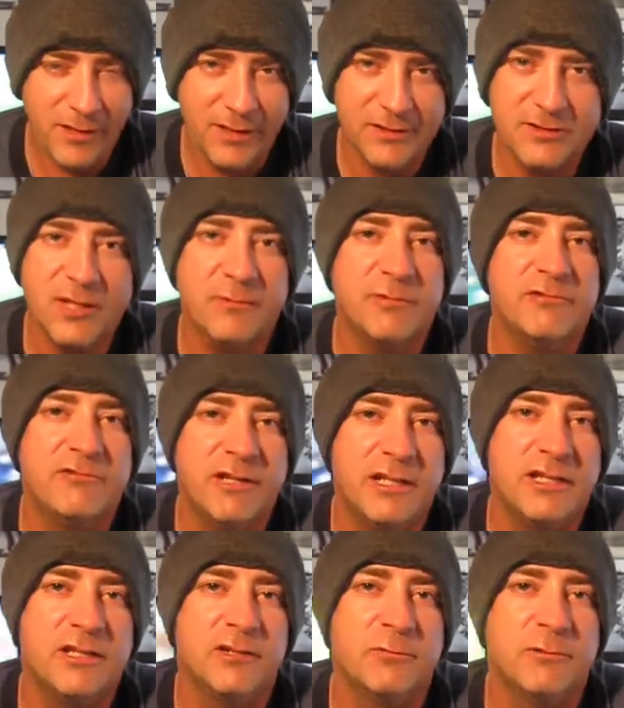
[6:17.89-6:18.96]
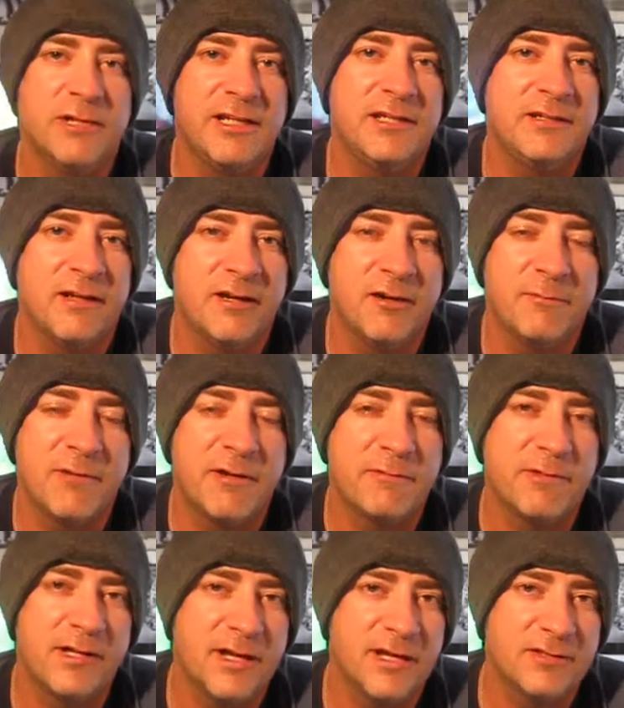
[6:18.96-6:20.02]
It's going to be a really good week. I hope
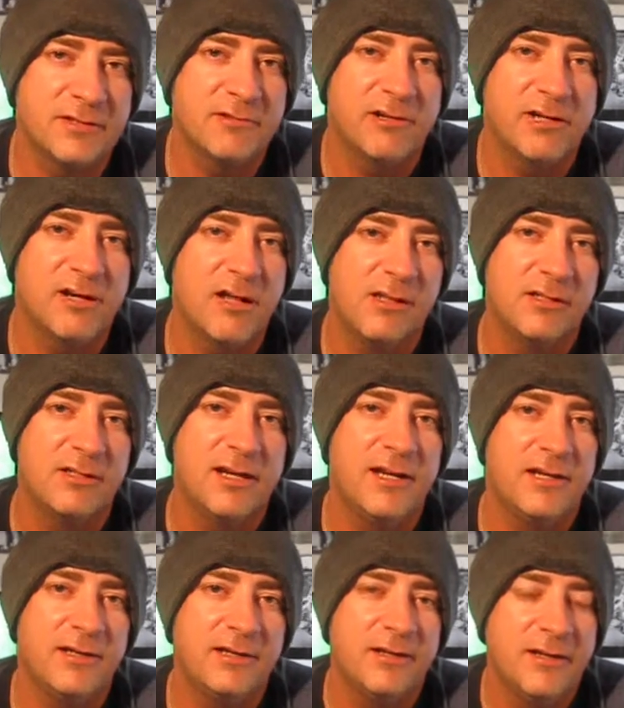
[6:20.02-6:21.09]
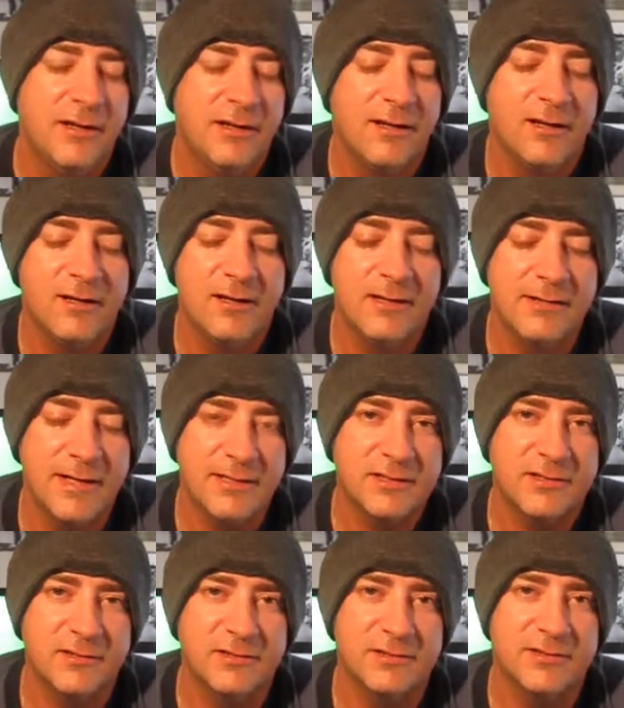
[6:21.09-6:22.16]
everybody has a great holiday
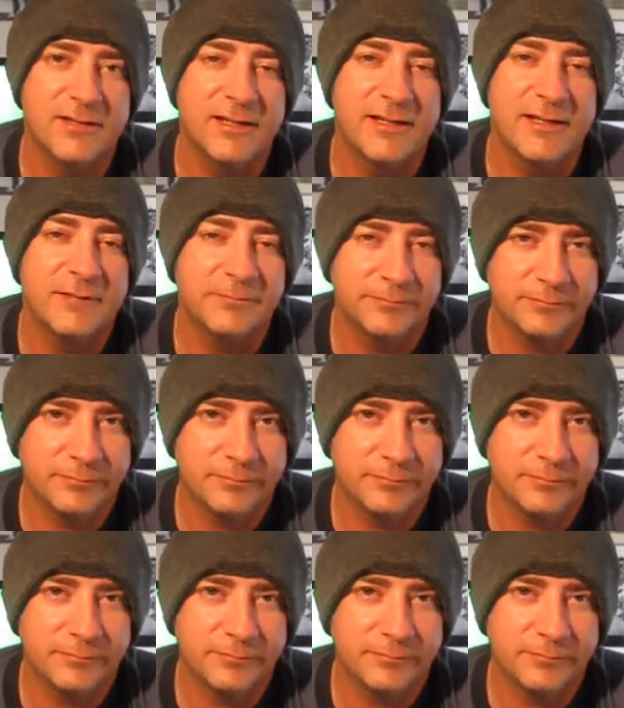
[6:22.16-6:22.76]
next Thursday.